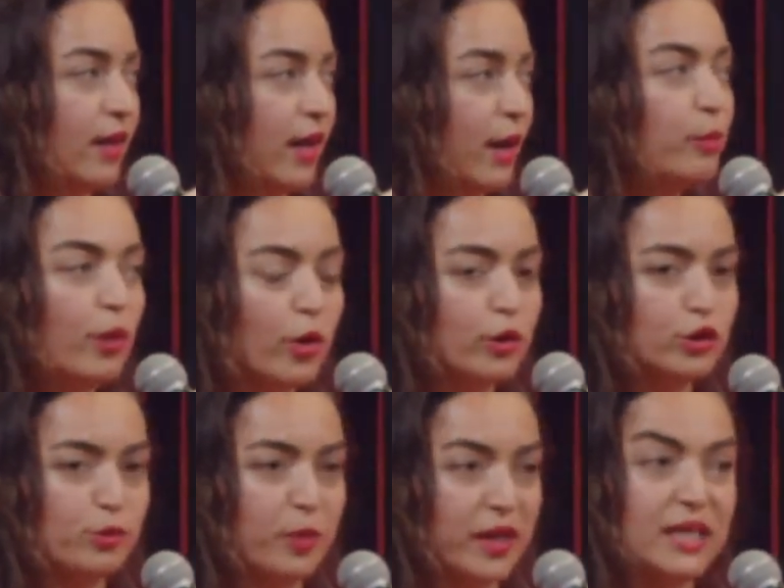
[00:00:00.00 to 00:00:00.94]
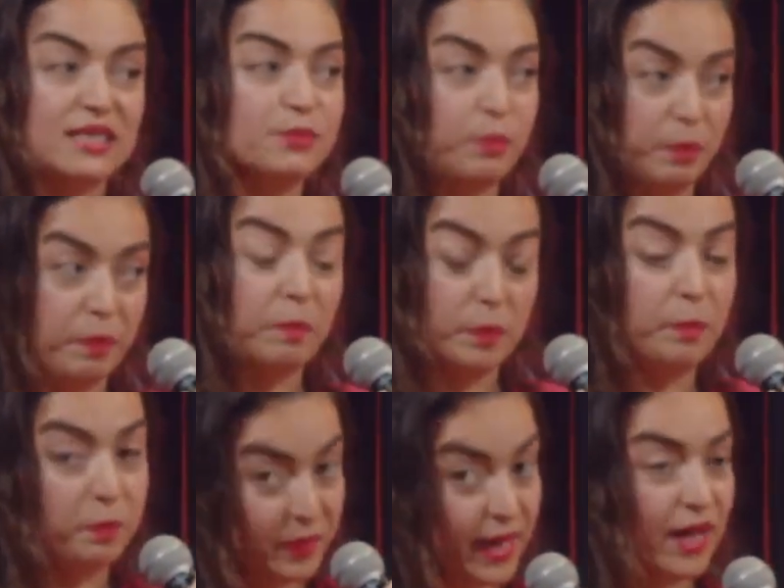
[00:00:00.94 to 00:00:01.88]
approach, but
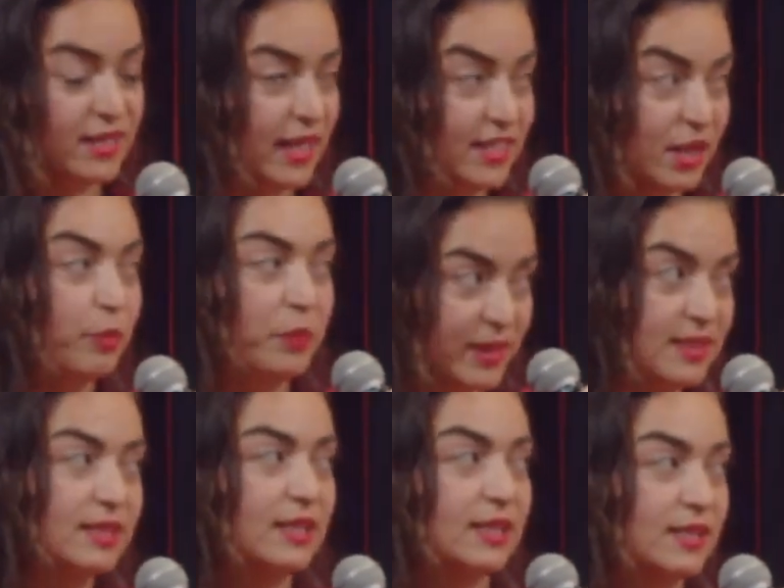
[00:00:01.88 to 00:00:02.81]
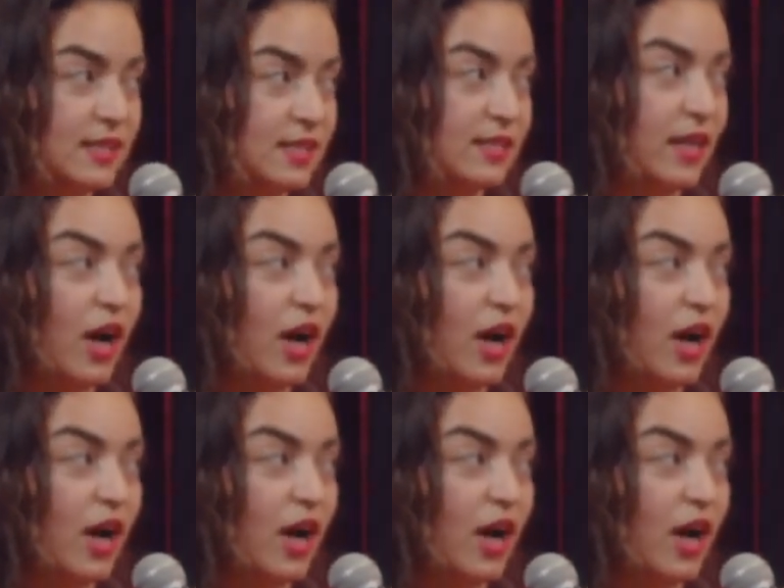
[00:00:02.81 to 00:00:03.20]
it's a business